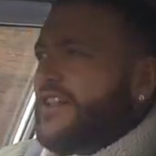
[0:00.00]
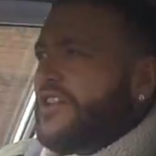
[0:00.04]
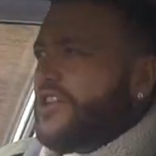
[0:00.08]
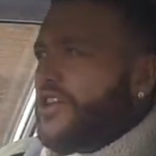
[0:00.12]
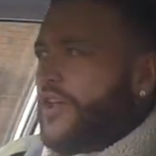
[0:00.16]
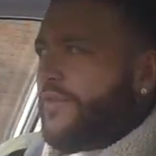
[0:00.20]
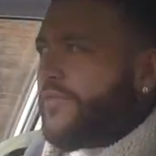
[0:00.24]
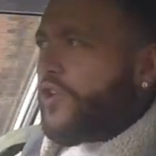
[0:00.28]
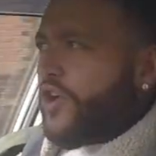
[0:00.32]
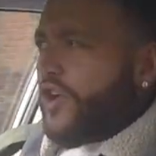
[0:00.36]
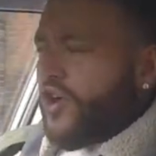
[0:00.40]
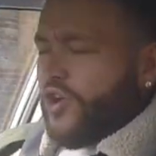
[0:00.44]

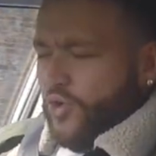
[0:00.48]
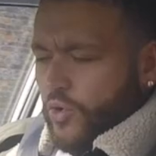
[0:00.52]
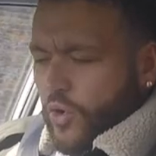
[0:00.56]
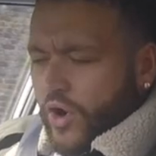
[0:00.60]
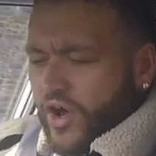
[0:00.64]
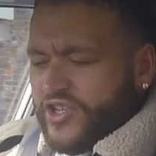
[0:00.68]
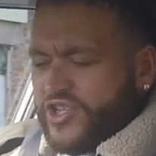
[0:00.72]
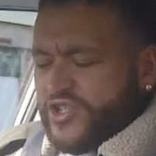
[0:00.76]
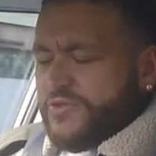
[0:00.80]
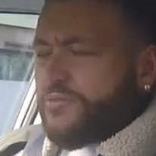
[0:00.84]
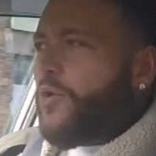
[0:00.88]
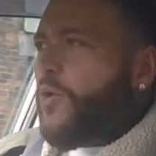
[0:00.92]
You've got
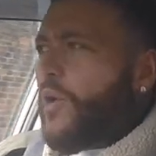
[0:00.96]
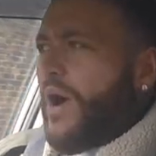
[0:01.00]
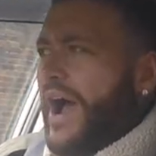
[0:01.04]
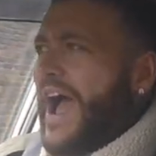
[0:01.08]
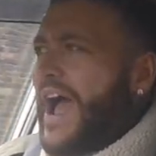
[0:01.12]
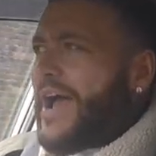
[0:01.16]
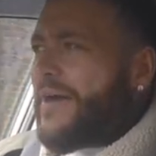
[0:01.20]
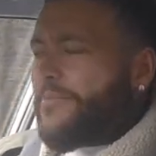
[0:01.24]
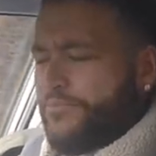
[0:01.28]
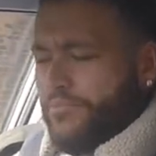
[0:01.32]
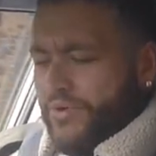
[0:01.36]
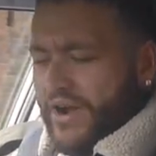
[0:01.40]
quite a small
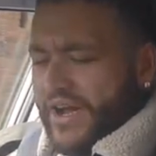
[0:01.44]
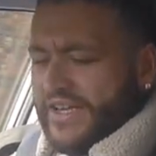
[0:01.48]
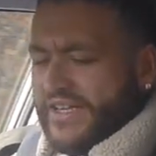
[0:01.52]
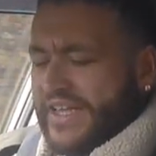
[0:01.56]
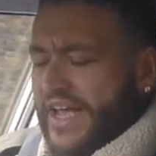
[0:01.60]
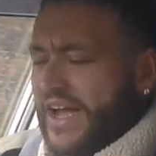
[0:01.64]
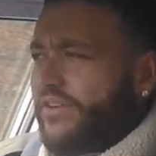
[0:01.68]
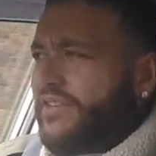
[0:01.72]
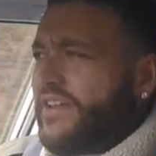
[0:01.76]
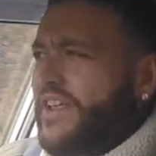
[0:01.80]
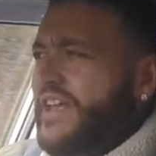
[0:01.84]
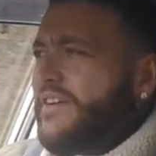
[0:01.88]
handbrake
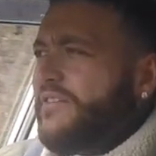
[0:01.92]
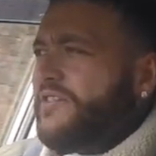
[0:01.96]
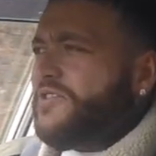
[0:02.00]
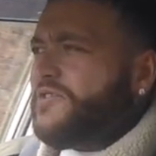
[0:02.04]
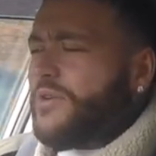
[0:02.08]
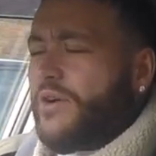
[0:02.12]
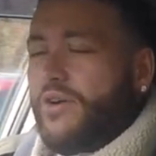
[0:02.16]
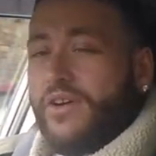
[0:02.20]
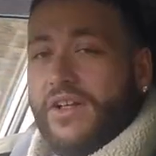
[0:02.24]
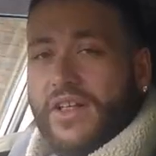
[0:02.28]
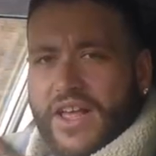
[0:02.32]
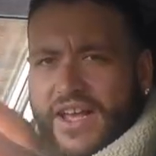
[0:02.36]
down here as
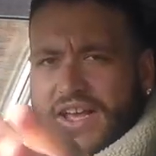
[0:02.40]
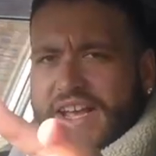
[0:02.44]
well.